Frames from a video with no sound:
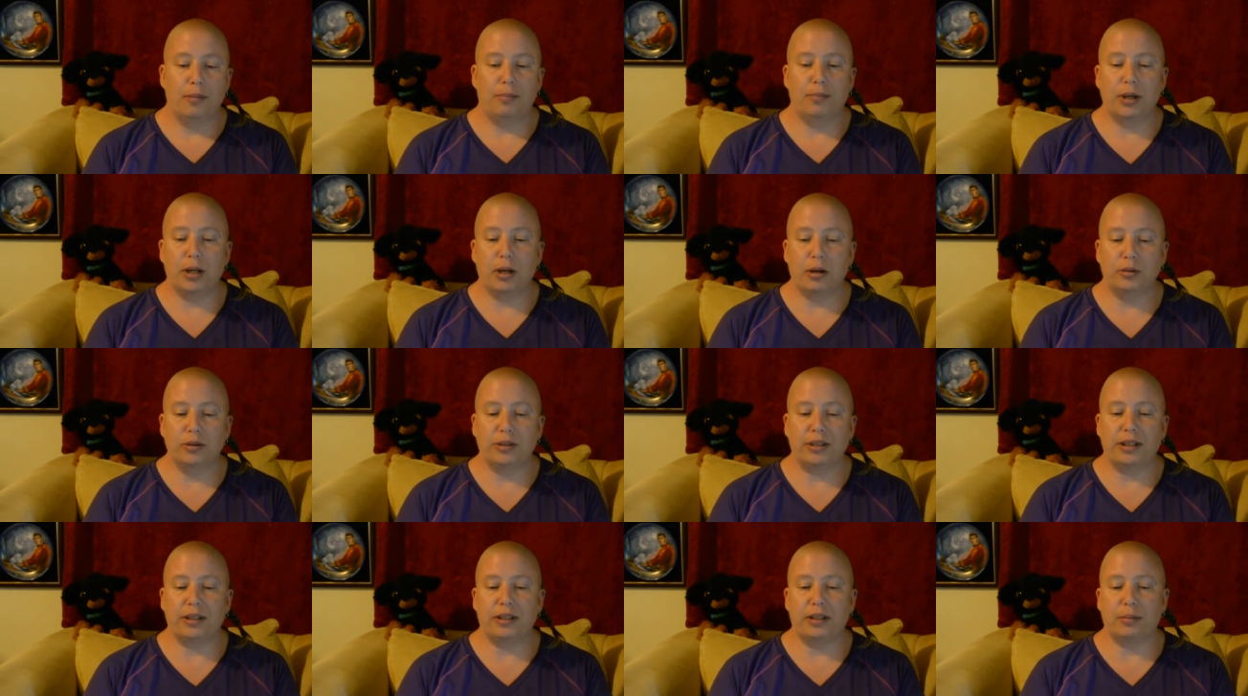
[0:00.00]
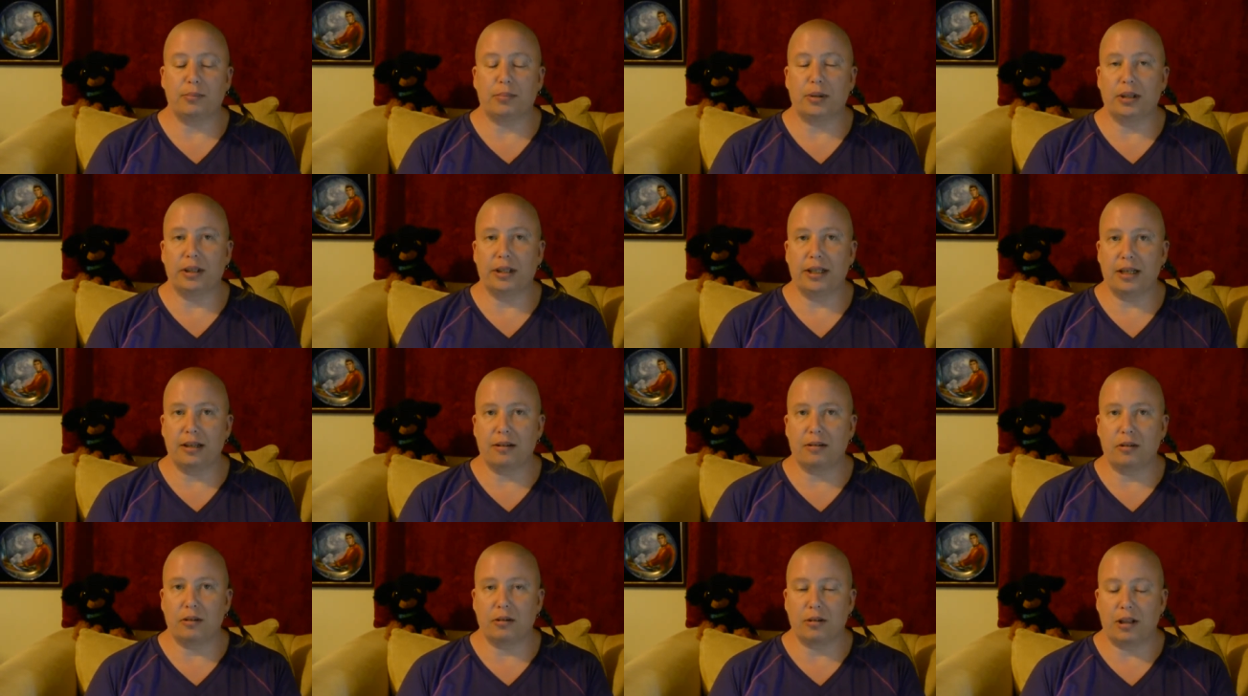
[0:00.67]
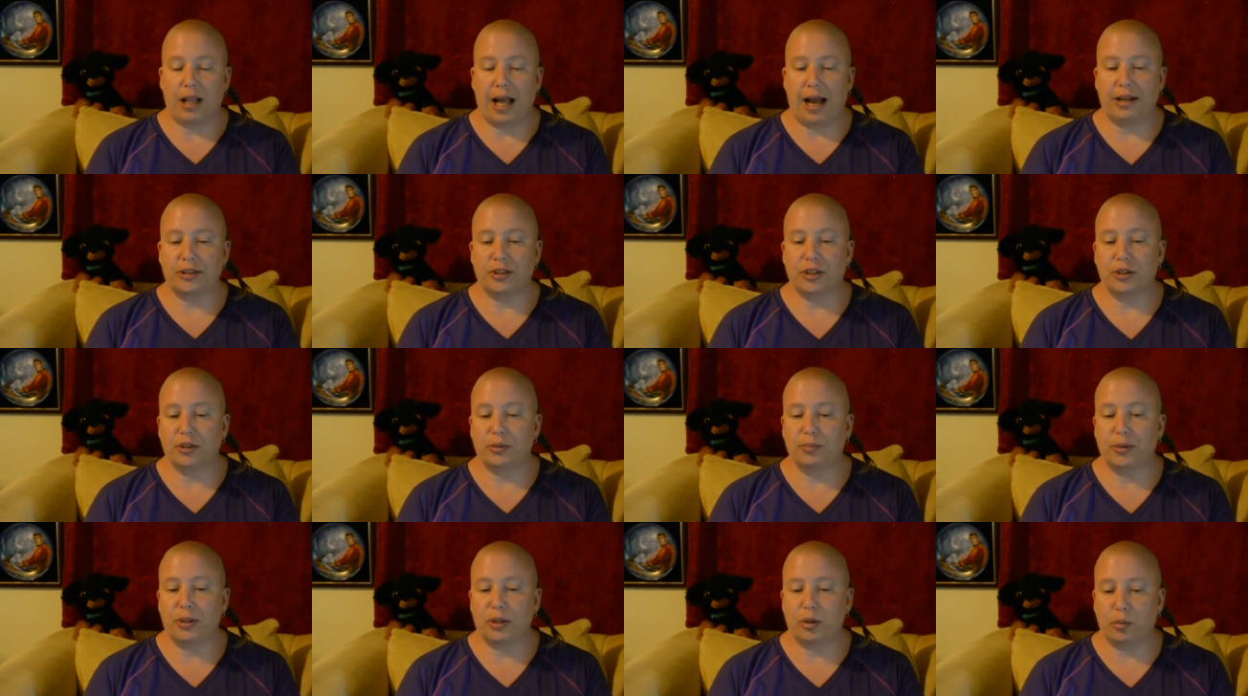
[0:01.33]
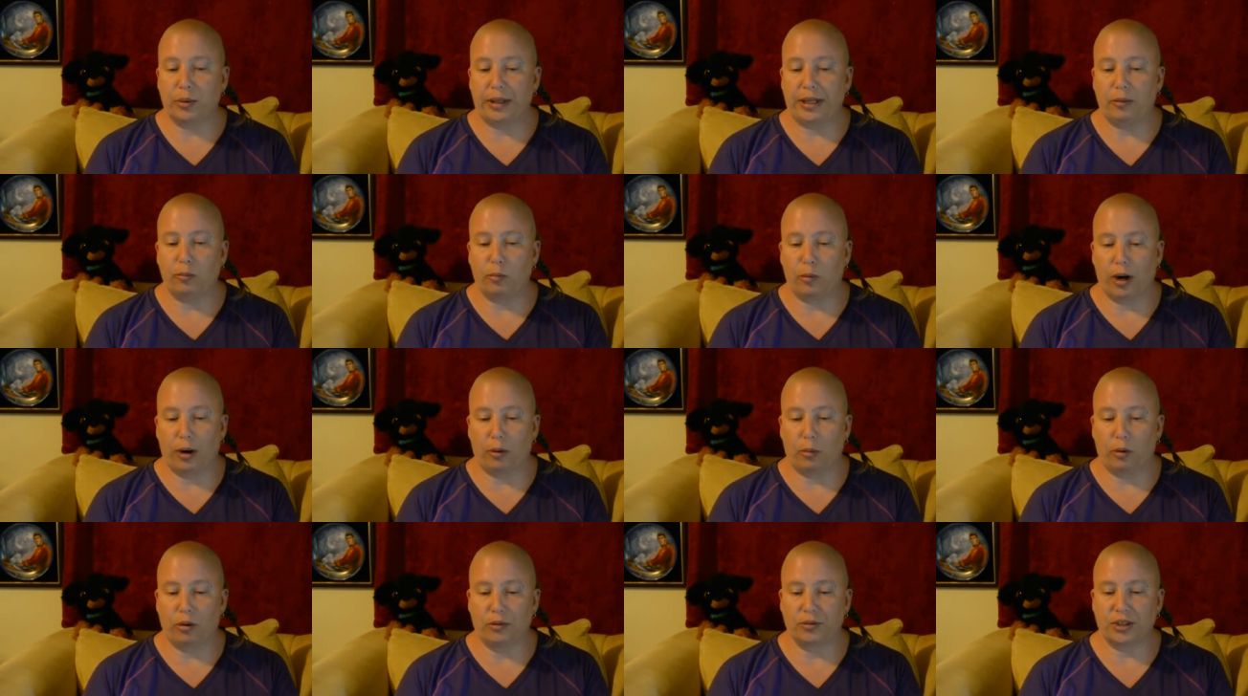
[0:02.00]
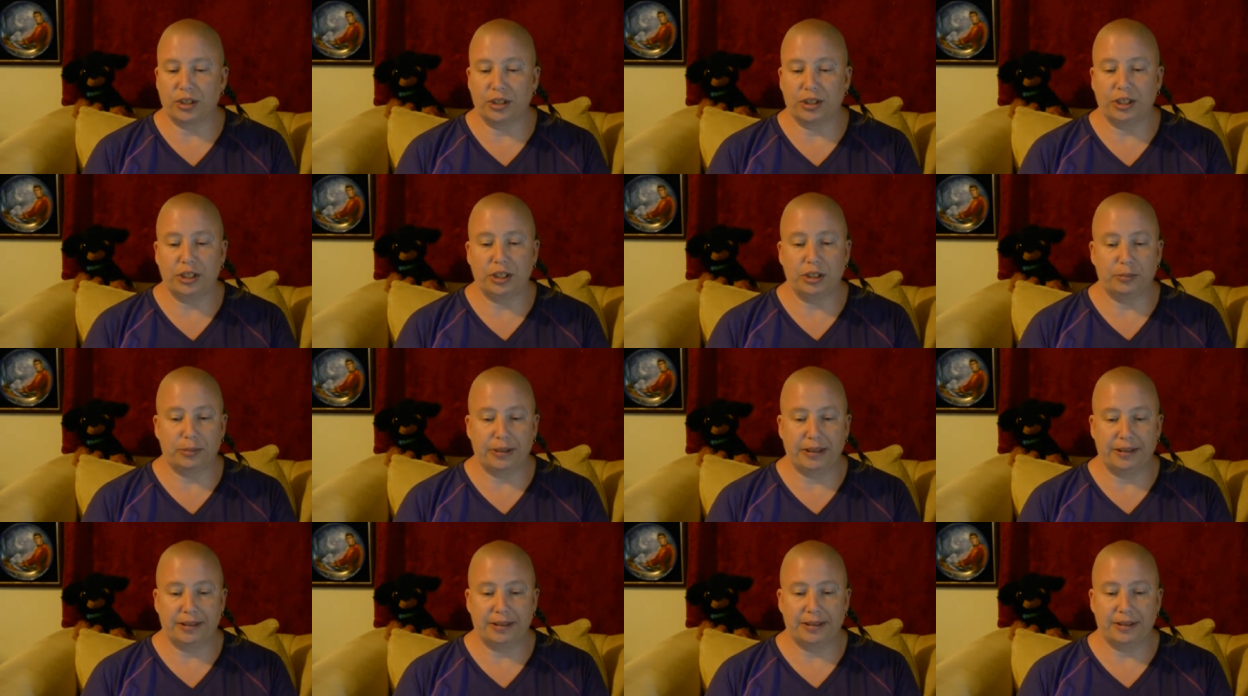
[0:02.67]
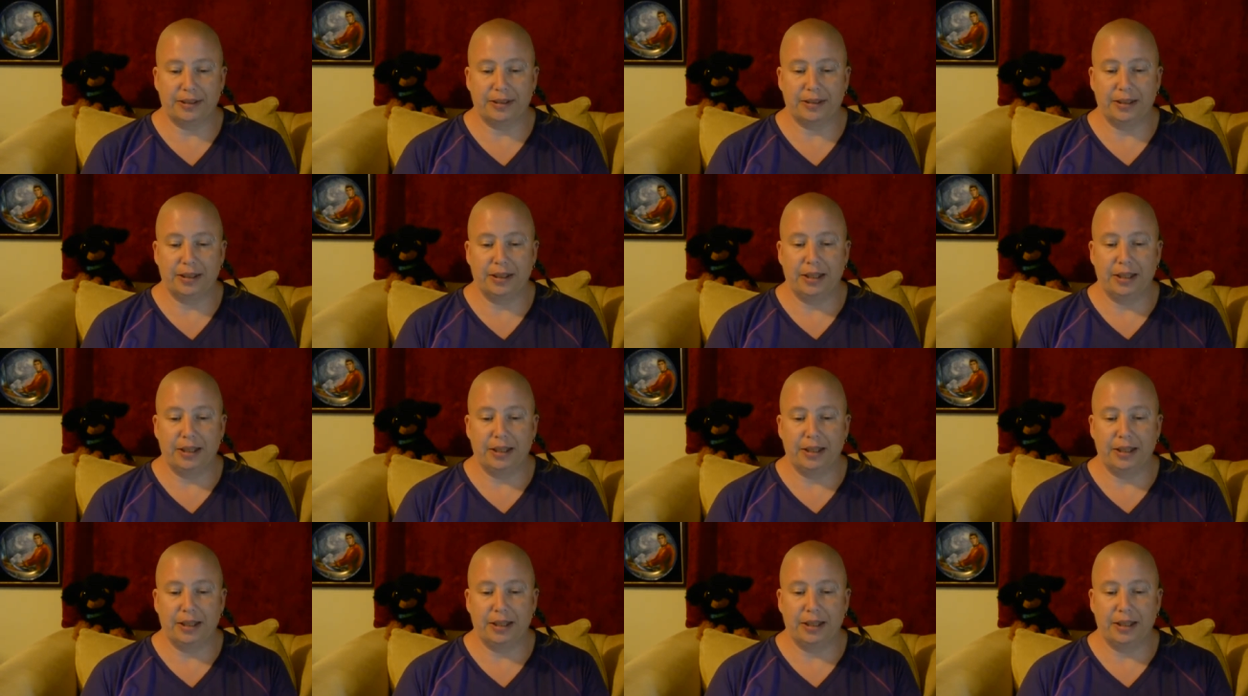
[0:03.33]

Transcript: but goes into the political clashes between werewolves and humans